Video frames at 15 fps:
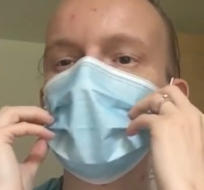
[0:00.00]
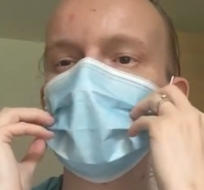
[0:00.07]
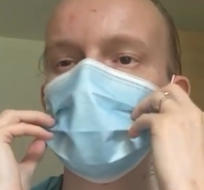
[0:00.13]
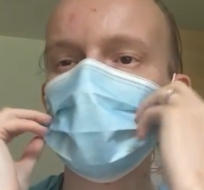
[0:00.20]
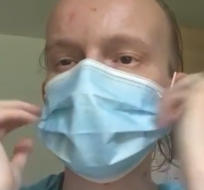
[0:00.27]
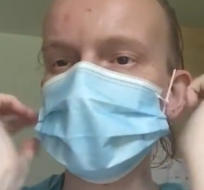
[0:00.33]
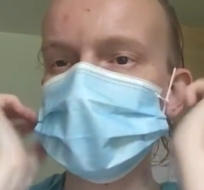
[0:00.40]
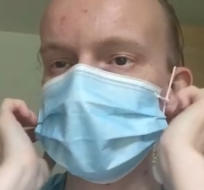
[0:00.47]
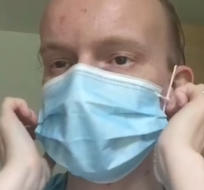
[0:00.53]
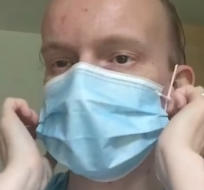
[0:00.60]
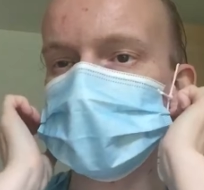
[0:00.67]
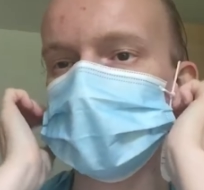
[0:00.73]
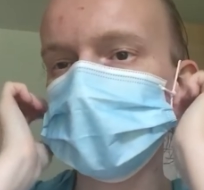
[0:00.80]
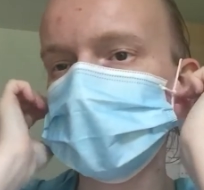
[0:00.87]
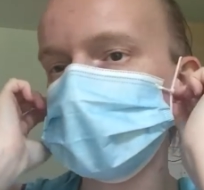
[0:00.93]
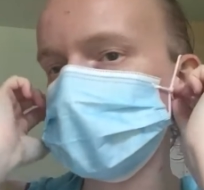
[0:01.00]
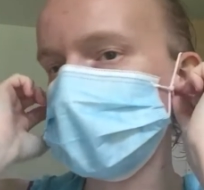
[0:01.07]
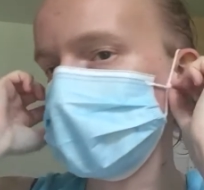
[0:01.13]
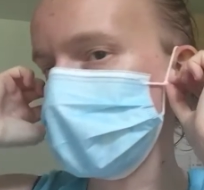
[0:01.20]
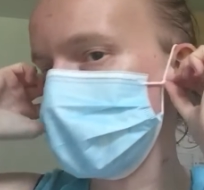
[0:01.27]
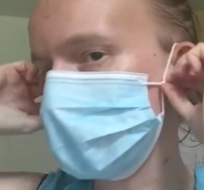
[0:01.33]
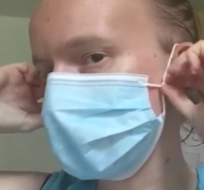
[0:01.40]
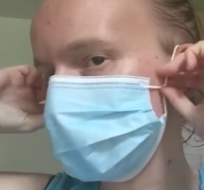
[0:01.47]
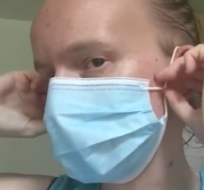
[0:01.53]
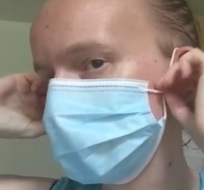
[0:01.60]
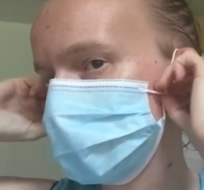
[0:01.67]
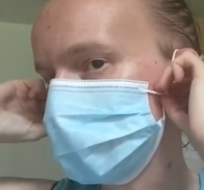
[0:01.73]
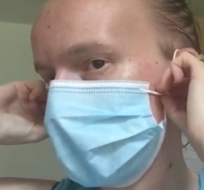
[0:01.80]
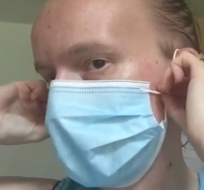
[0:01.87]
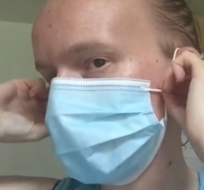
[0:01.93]
the ear
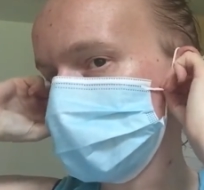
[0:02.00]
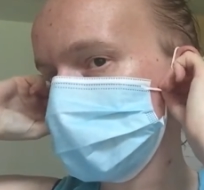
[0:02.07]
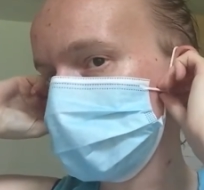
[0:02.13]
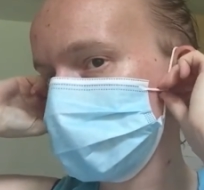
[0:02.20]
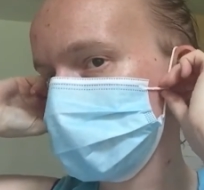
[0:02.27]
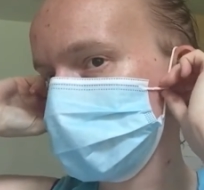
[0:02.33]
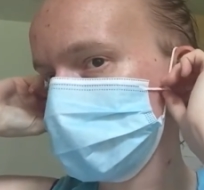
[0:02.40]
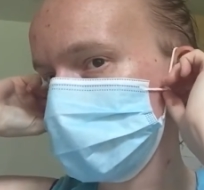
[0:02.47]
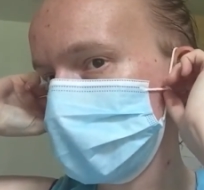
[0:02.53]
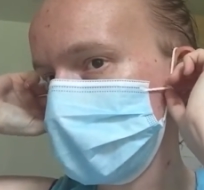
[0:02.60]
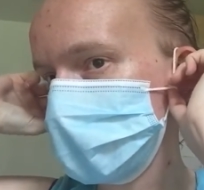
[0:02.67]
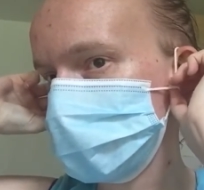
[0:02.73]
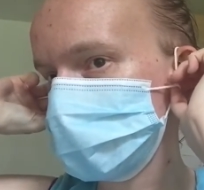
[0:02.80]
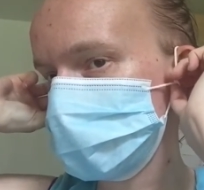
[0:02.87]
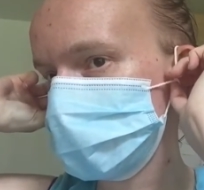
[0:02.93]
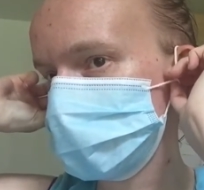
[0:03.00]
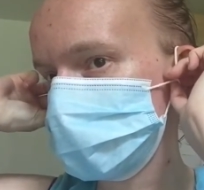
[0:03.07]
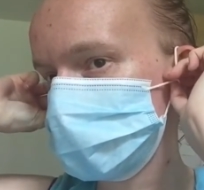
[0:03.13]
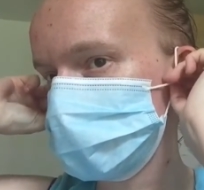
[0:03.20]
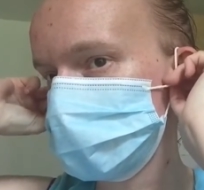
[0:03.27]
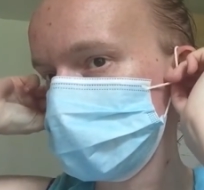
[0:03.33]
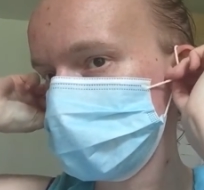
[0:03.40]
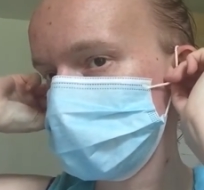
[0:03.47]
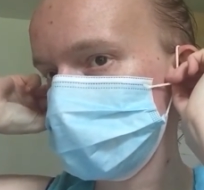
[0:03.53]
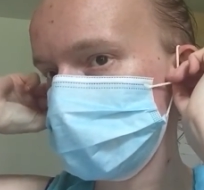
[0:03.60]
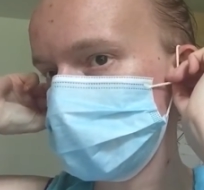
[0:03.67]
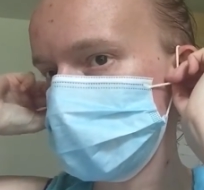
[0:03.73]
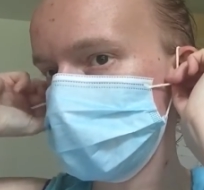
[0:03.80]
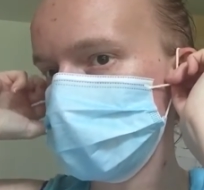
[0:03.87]
straps just to make it shorter